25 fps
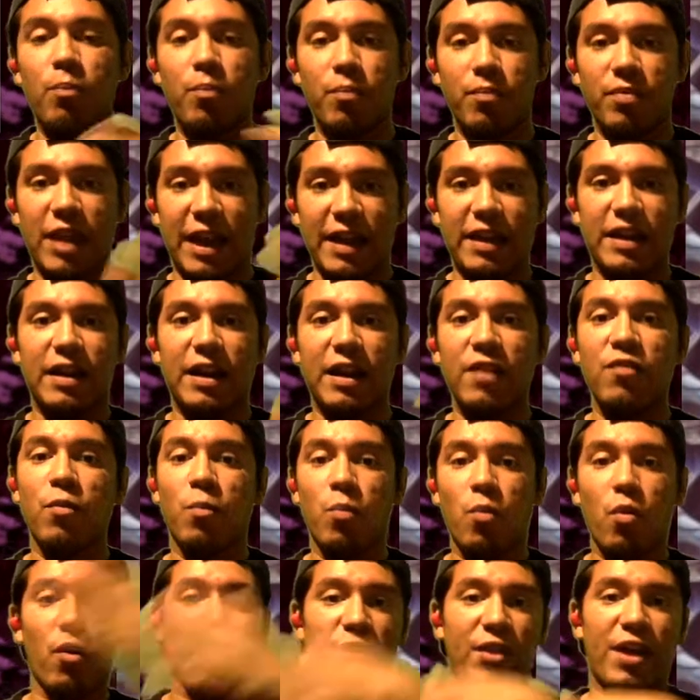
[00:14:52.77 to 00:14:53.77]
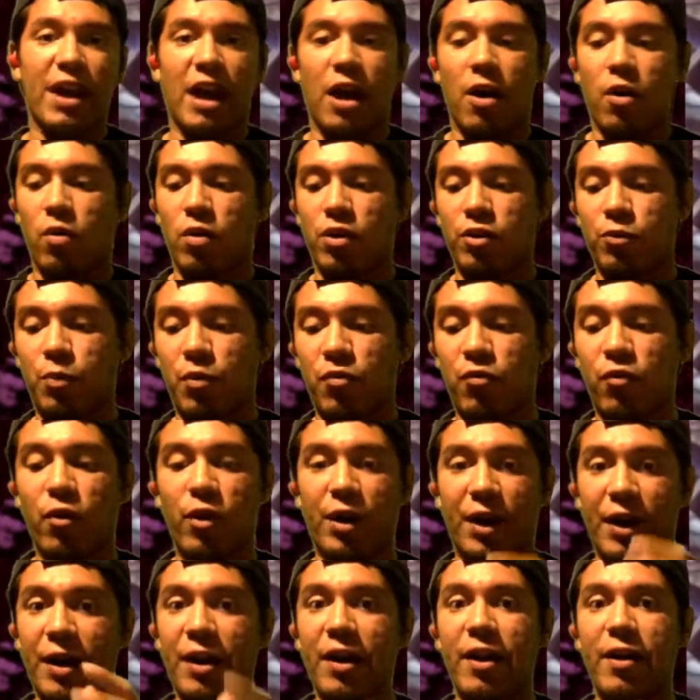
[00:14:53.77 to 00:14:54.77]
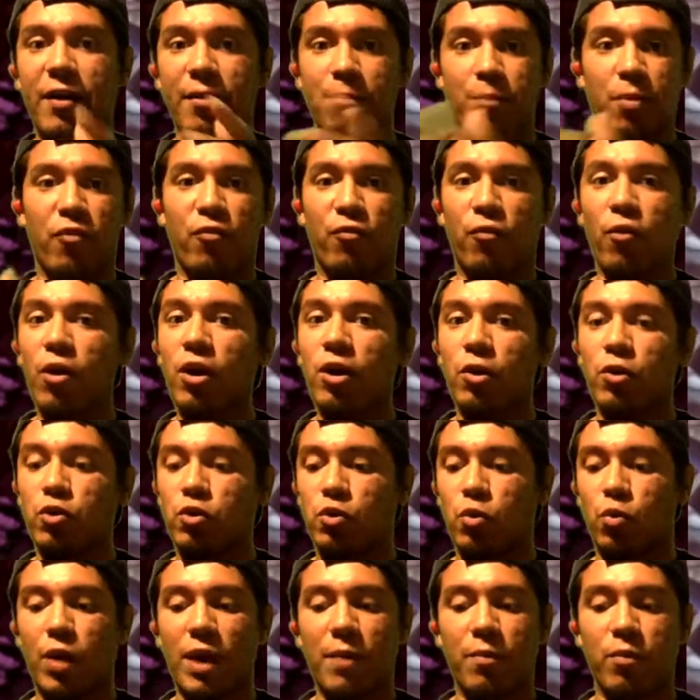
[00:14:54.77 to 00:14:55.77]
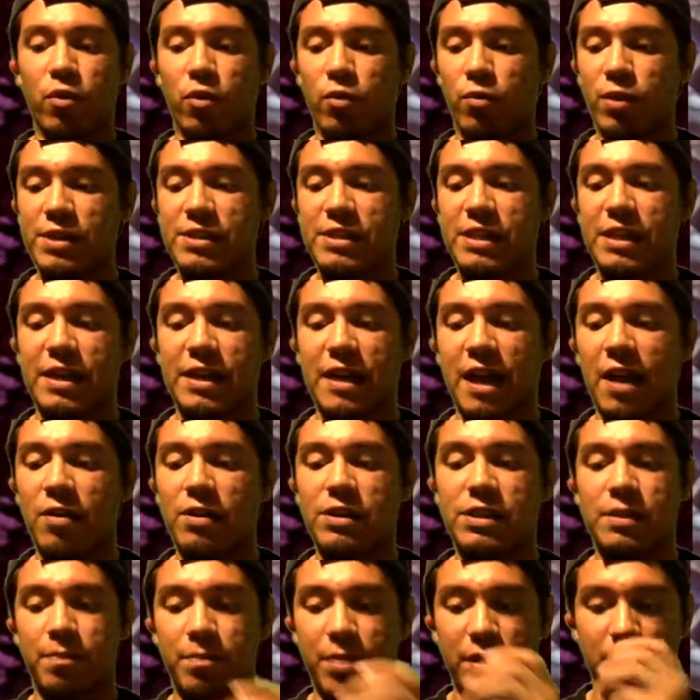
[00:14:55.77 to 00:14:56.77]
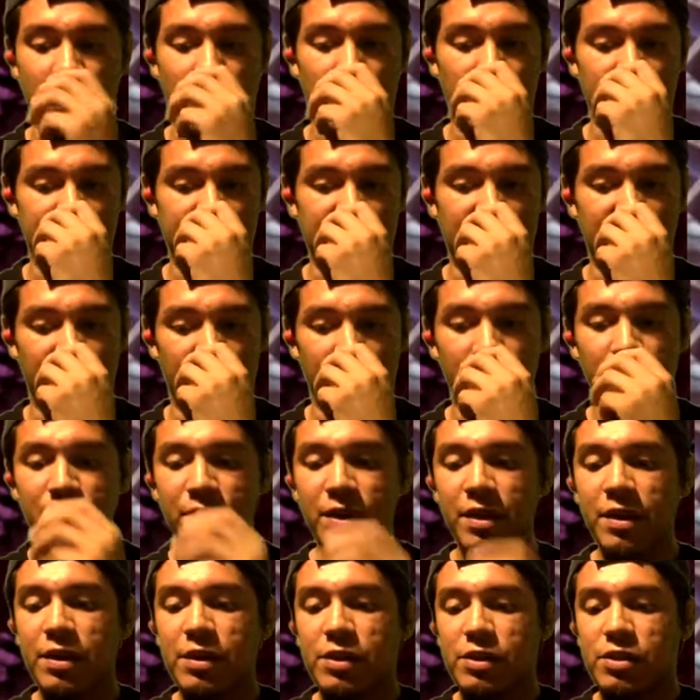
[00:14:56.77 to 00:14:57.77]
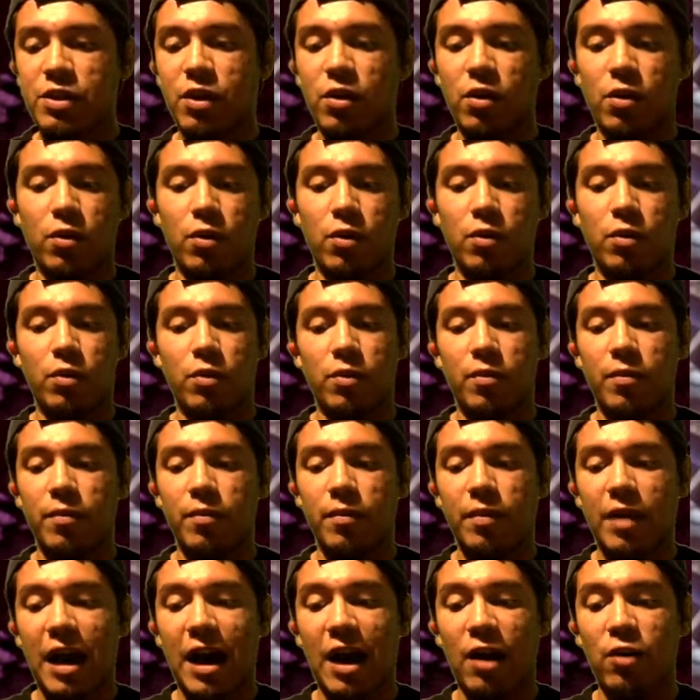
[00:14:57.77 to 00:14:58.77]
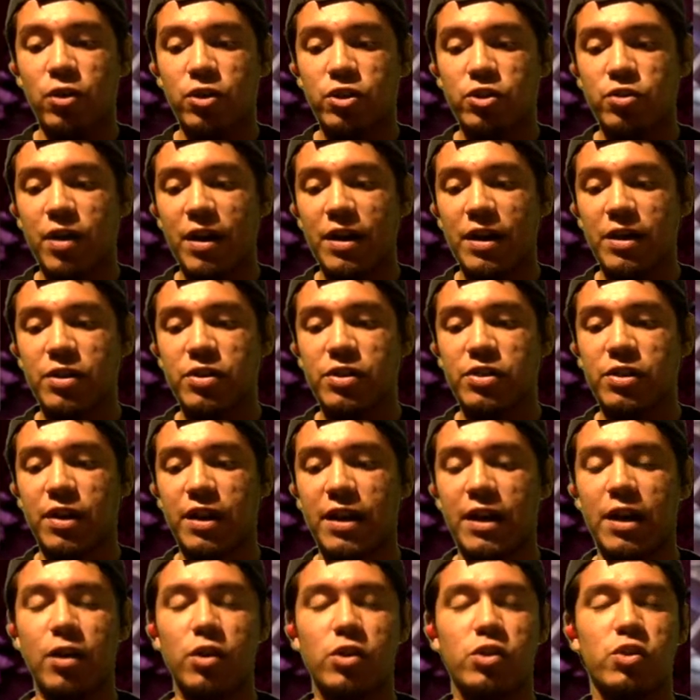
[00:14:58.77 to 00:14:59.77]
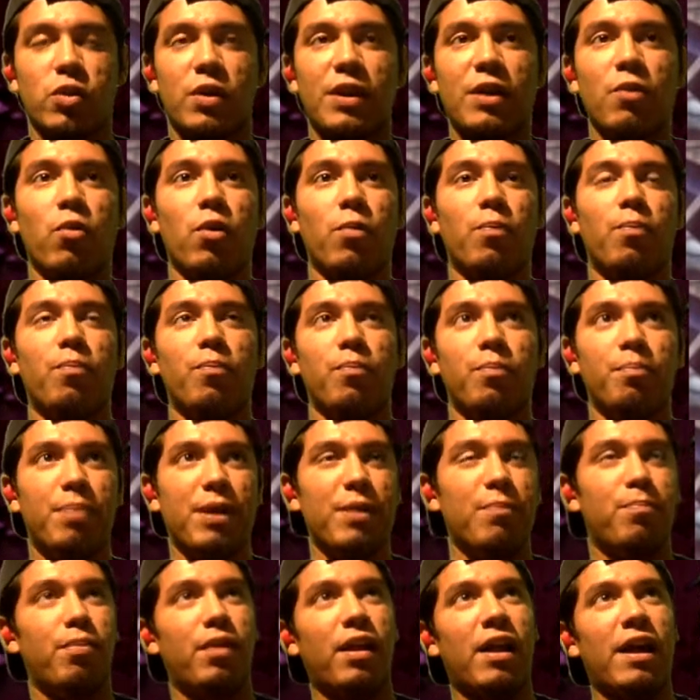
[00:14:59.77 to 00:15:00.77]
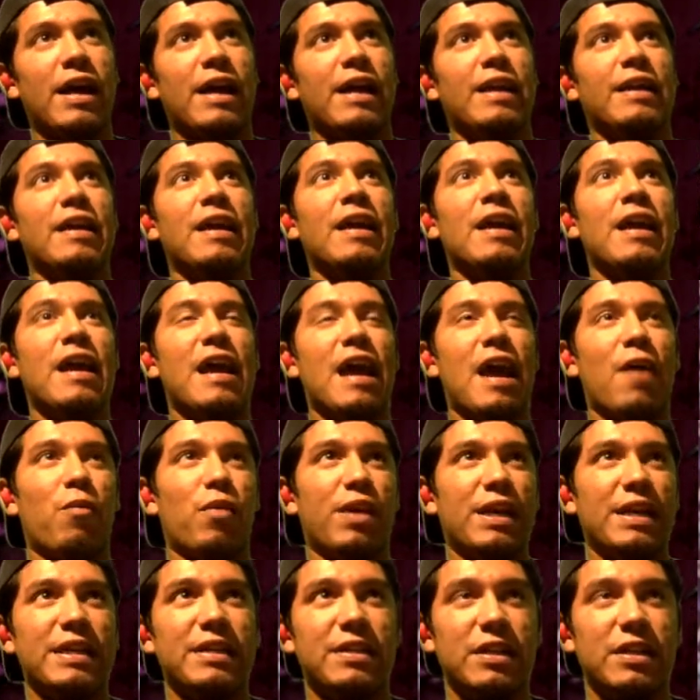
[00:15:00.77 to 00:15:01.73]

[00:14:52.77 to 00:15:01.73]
like even more than how it was before. Before it was way more risky. Now it's a bit more safe. So I was trying to use her here so he would be blind, and when he